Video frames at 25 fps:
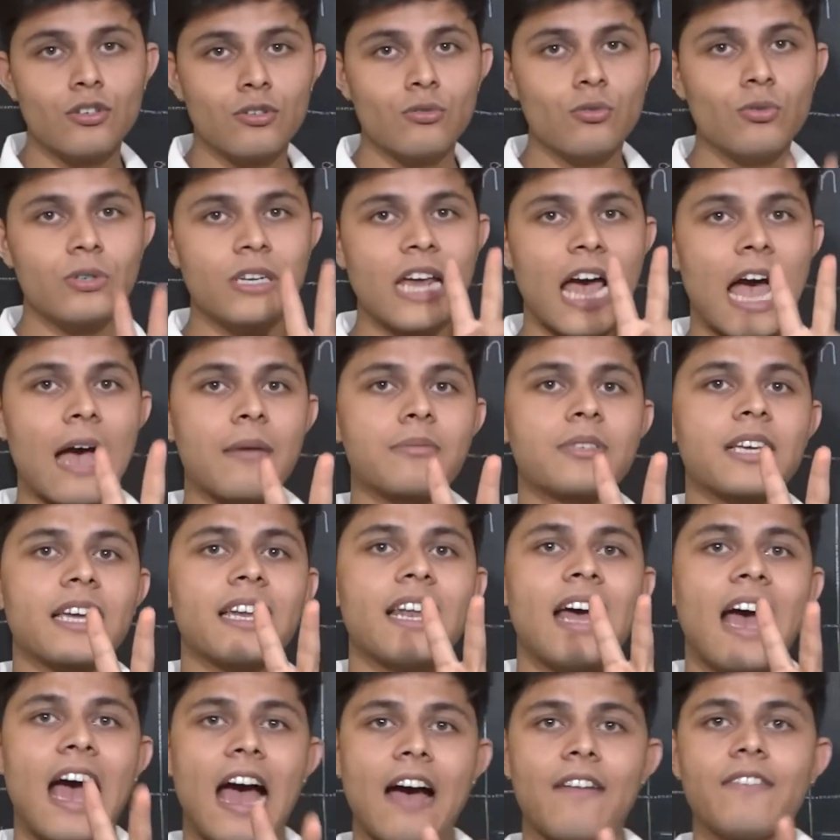two tabs
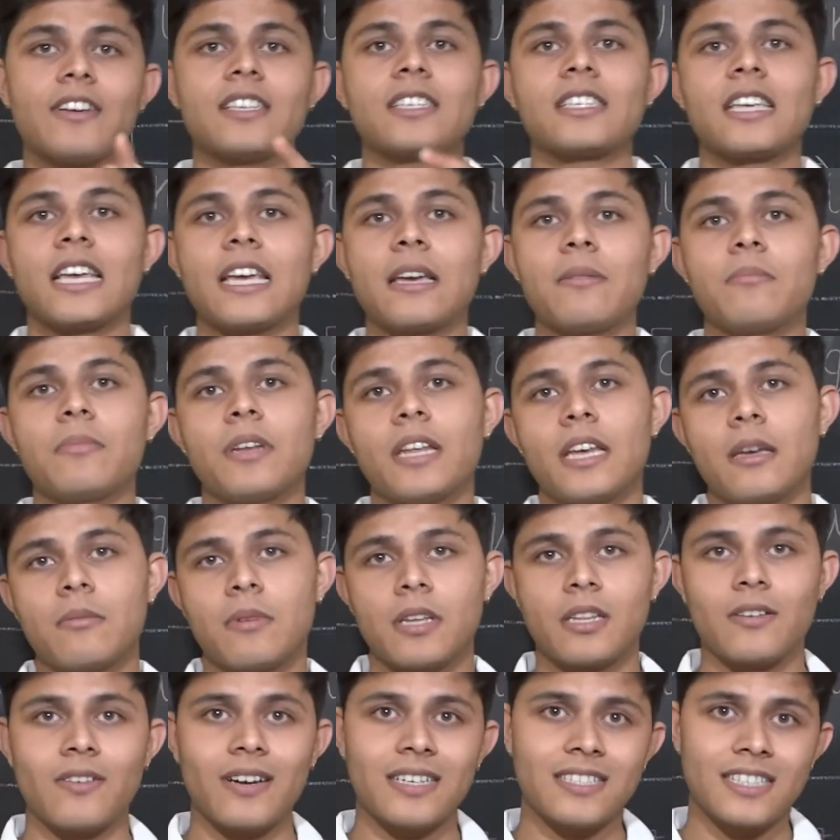can have a same name,
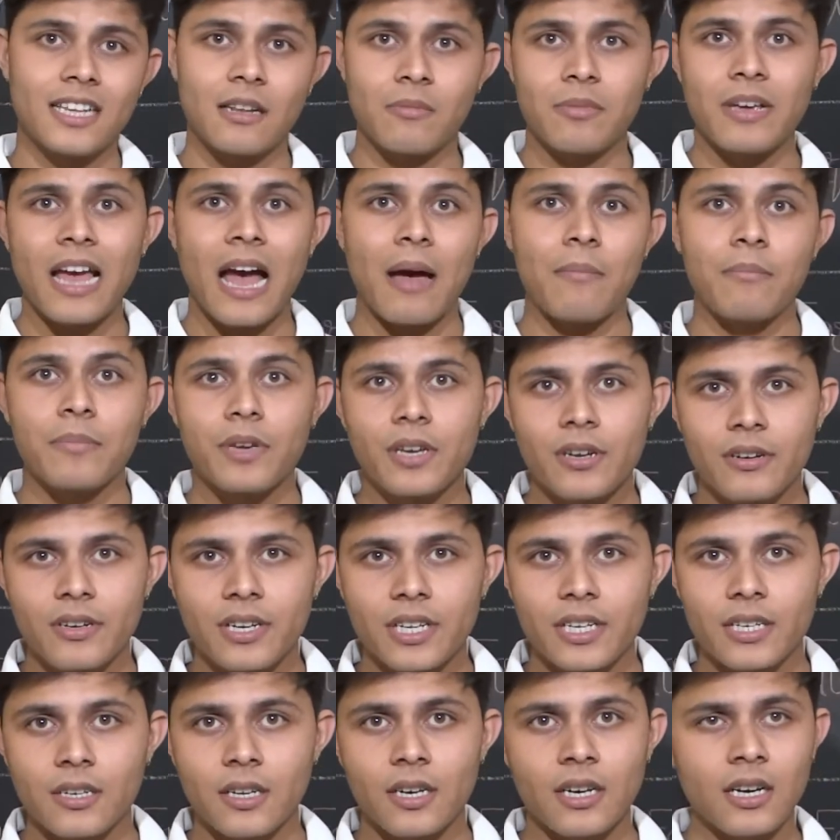otherwise there will be
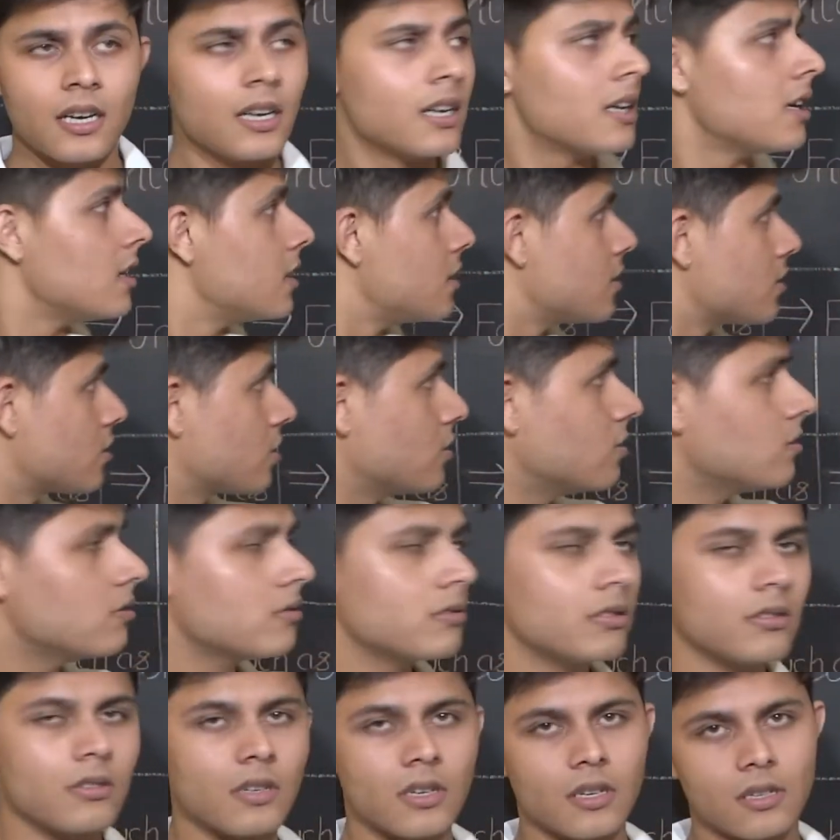ambiguity, na?
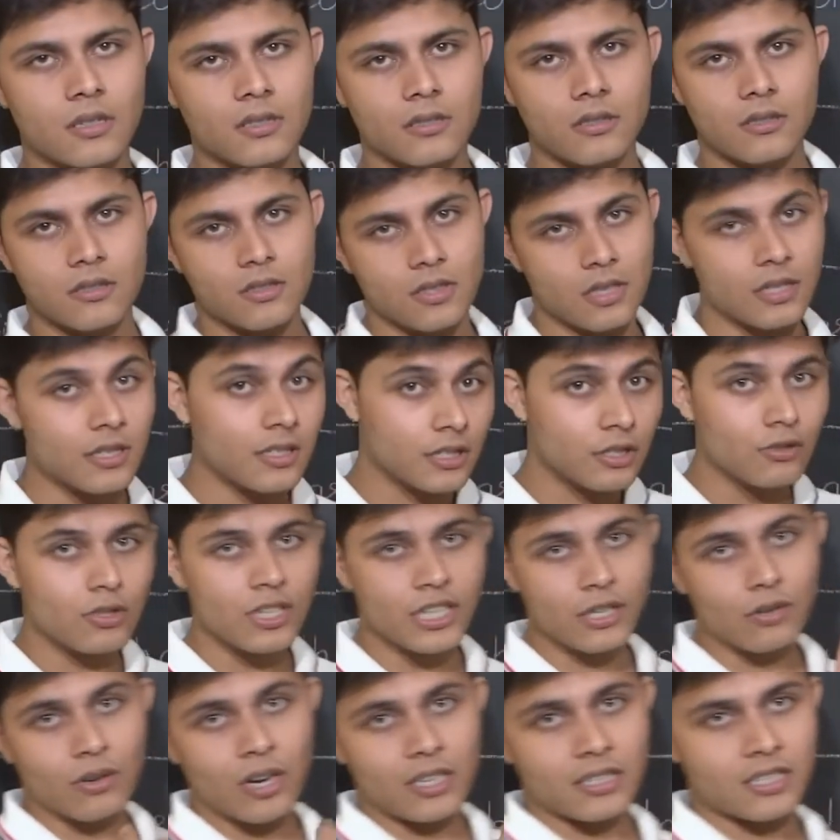So, you
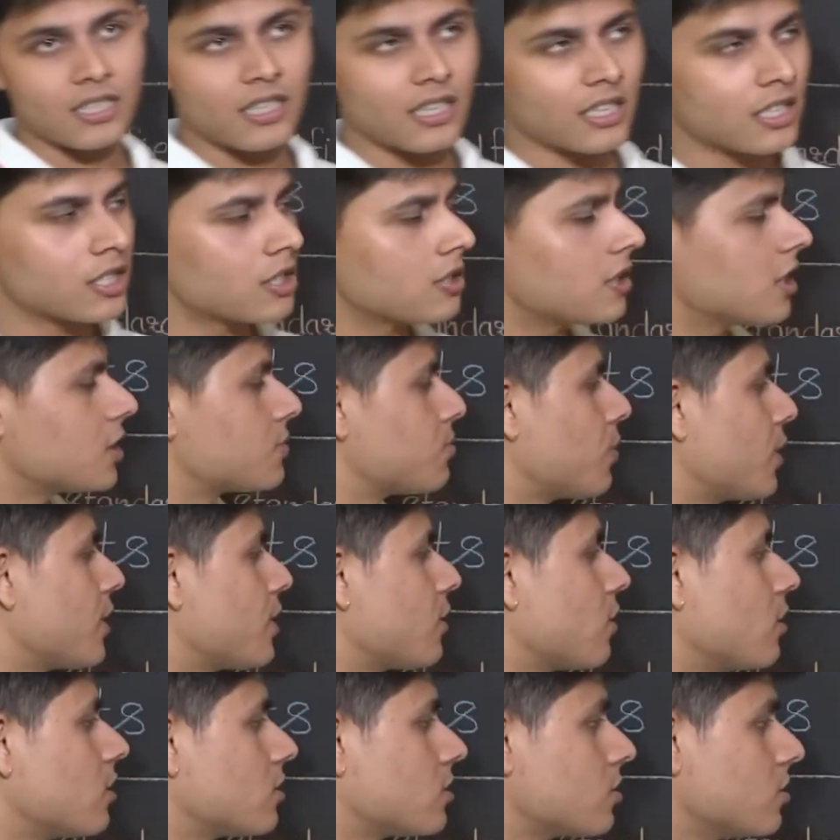need to consider this
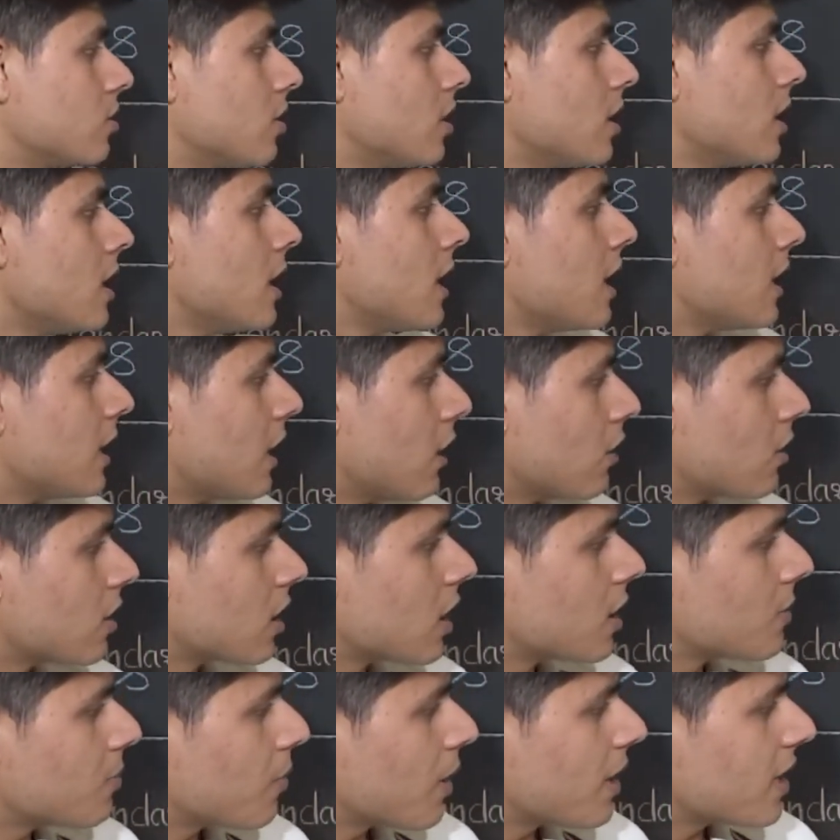point also. Now, the
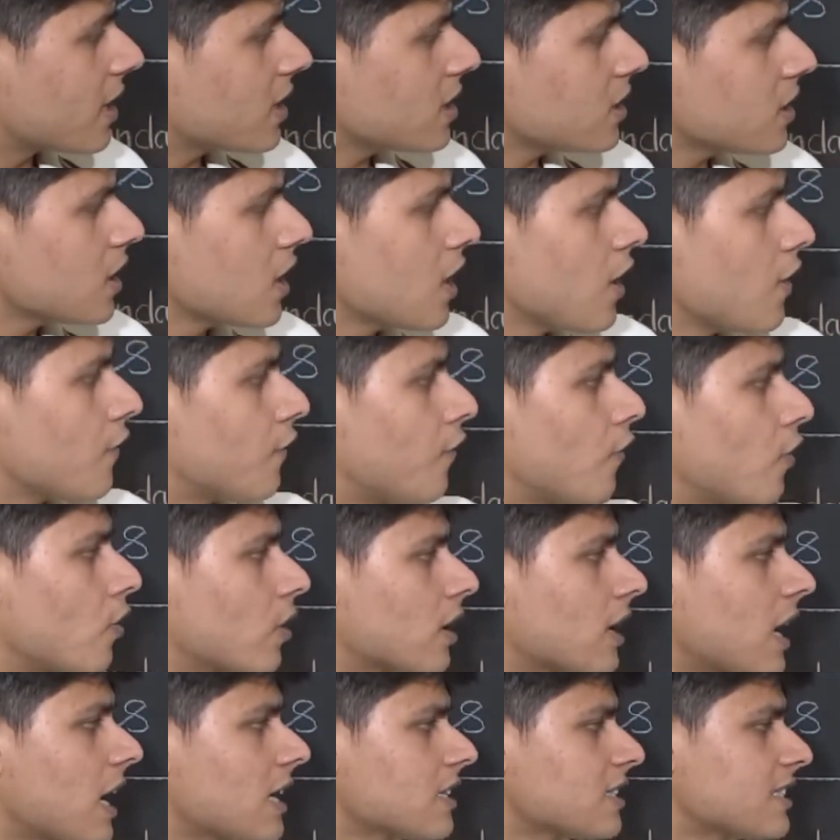third point is,
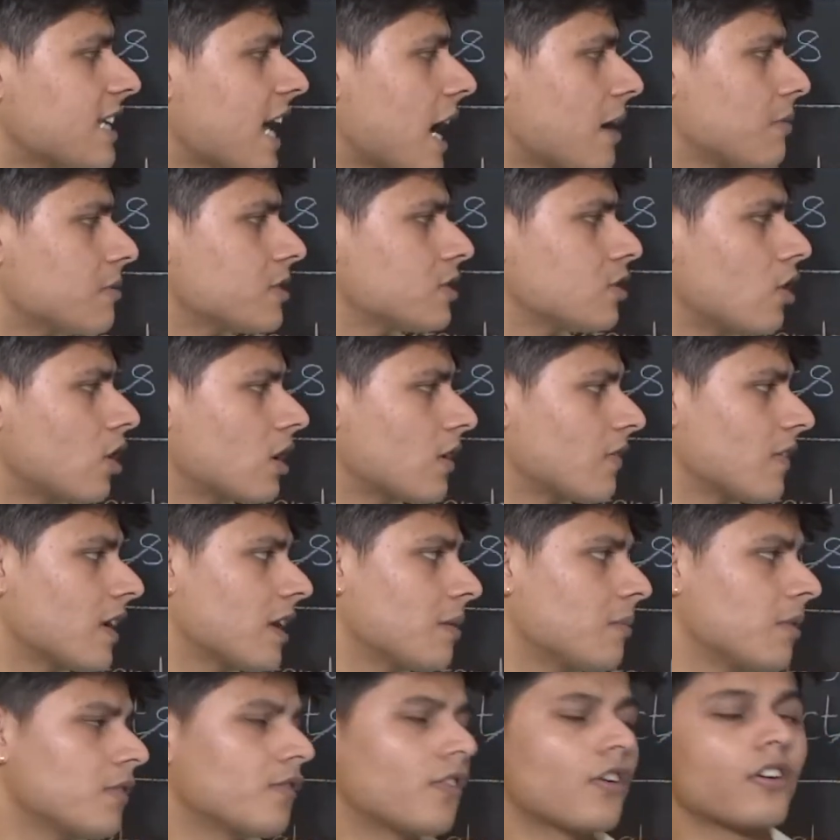forecast tab is not
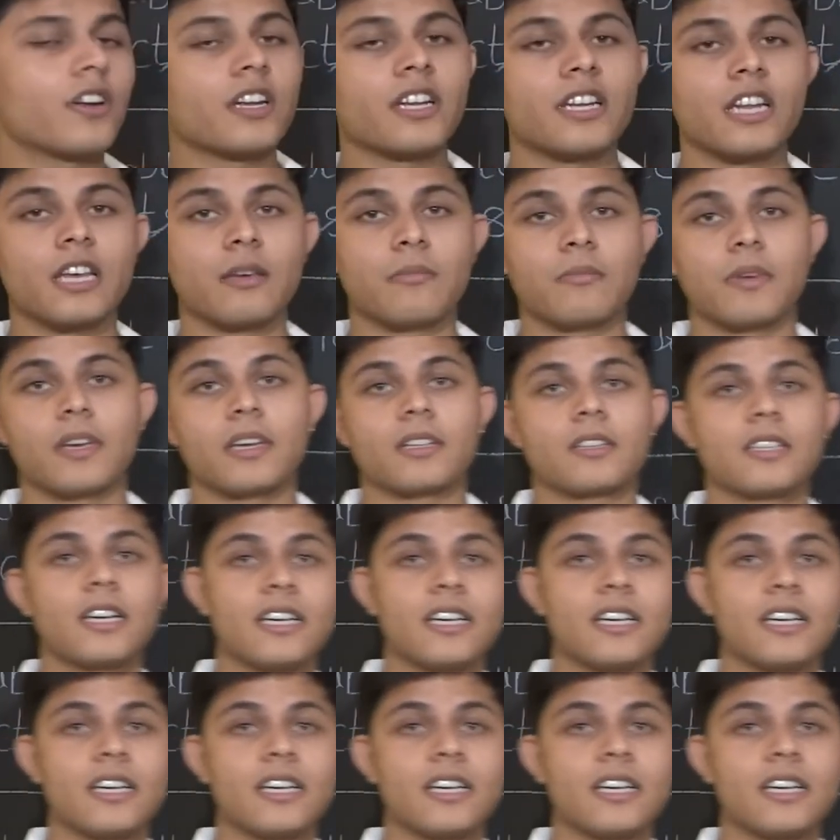available for renaming.